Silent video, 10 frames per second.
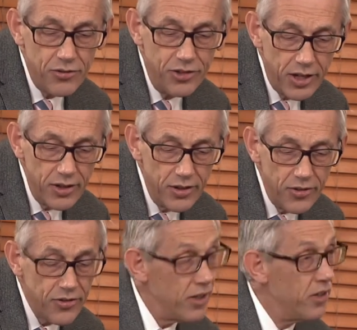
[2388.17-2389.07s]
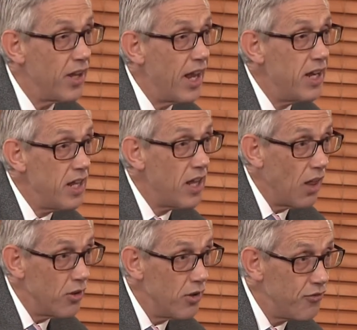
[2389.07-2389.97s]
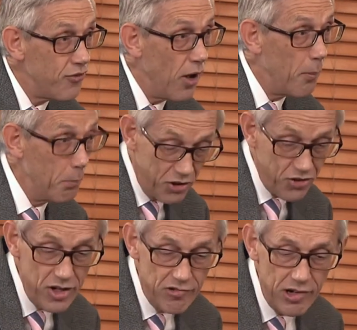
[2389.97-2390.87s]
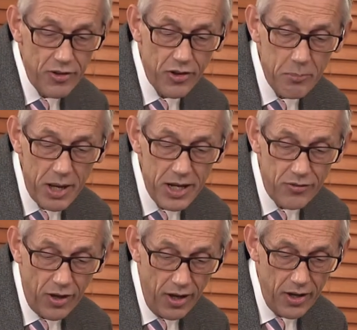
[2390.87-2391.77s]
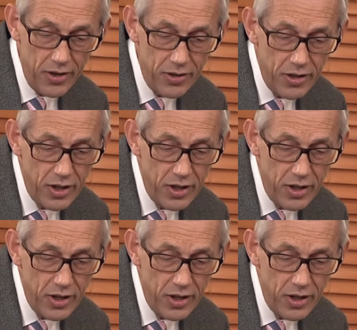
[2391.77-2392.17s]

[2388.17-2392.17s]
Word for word: diggers, and any other farm machinery that is made of iron,